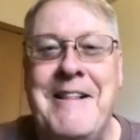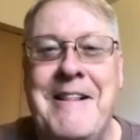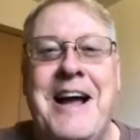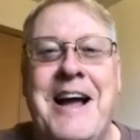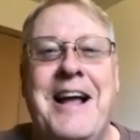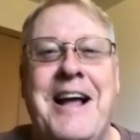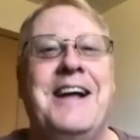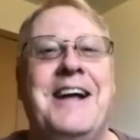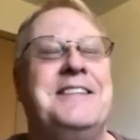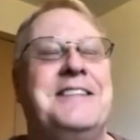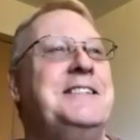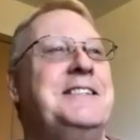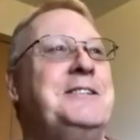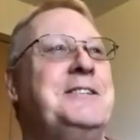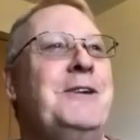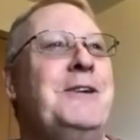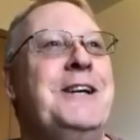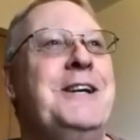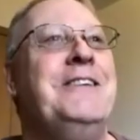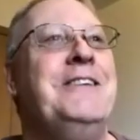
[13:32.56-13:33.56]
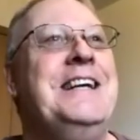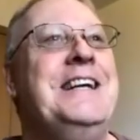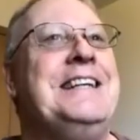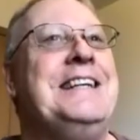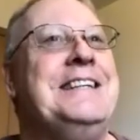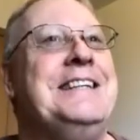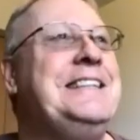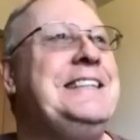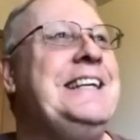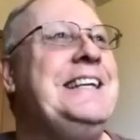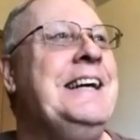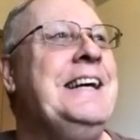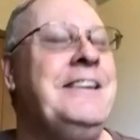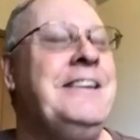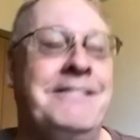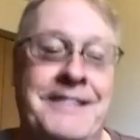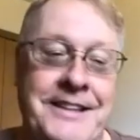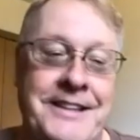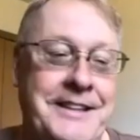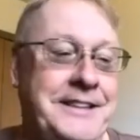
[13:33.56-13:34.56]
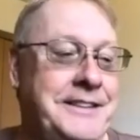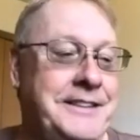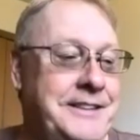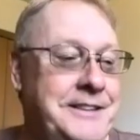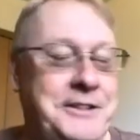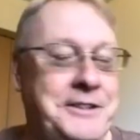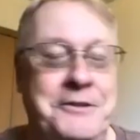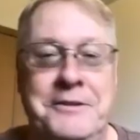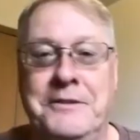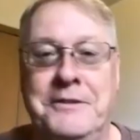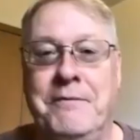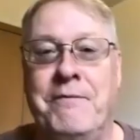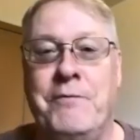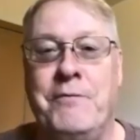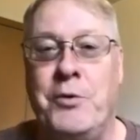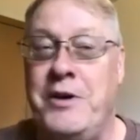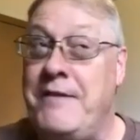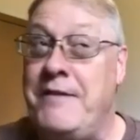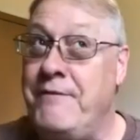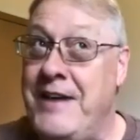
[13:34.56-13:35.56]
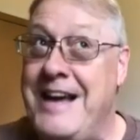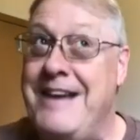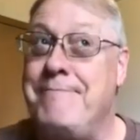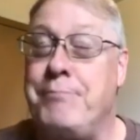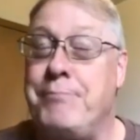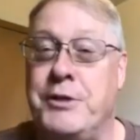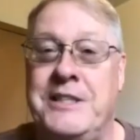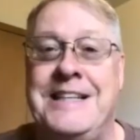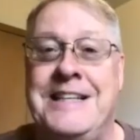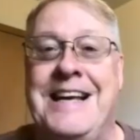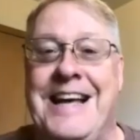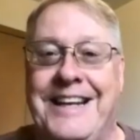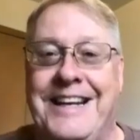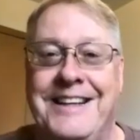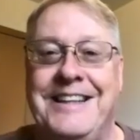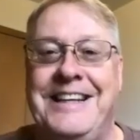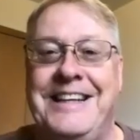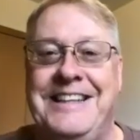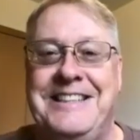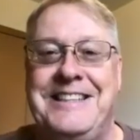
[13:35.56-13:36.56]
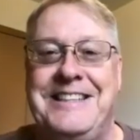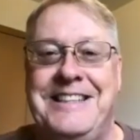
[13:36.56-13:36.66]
That's his one weakness. He's shooting 45%, leads the